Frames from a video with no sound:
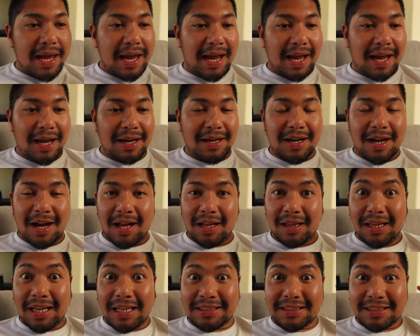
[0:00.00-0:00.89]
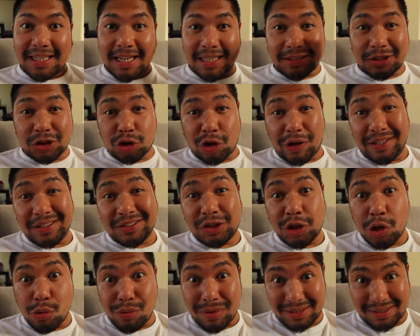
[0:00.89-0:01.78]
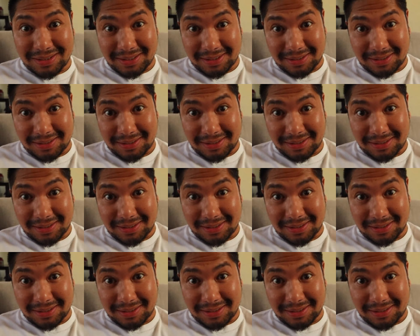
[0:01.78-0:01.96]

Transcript: And uh, let's get straight to it.